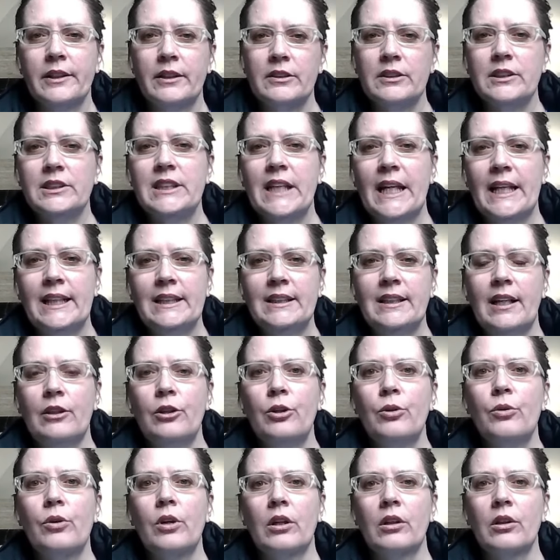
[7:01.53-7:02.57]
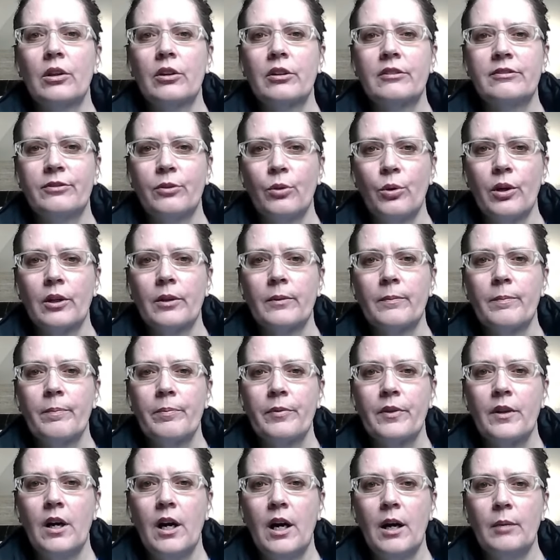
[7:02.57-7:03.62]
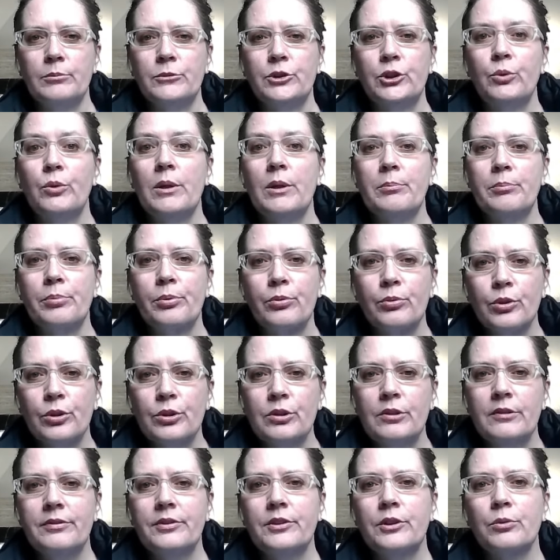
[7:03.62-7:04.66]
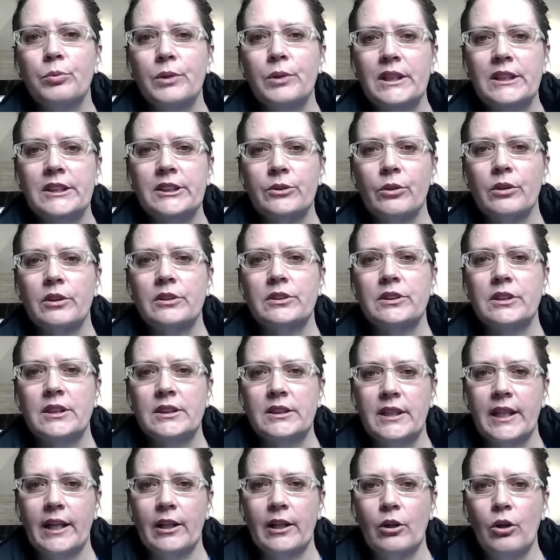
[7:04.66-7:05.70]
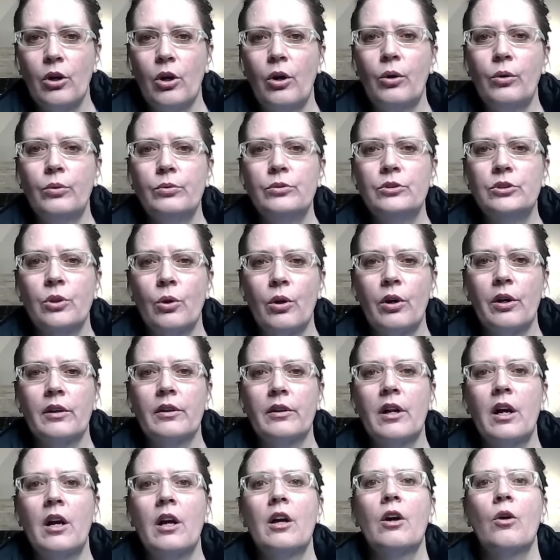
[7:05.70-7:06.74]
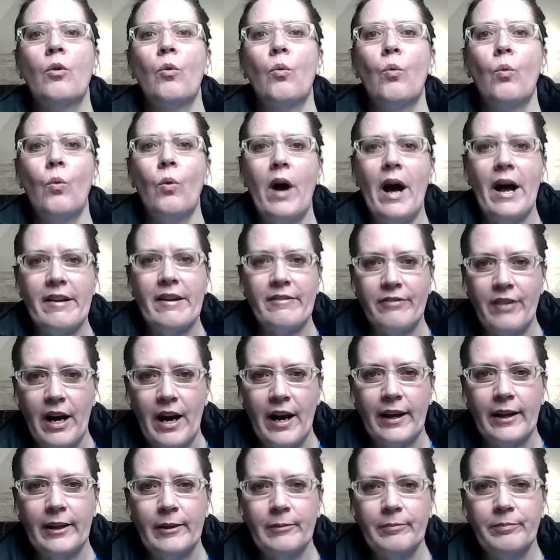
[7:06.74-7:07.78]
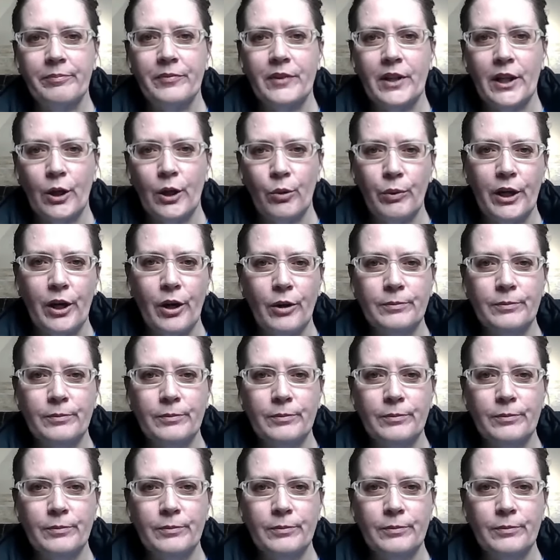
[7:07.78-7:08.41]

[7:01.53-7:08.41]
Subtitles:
setting that you can look for to improve the resources that go toward Wi-Fi. Here we go.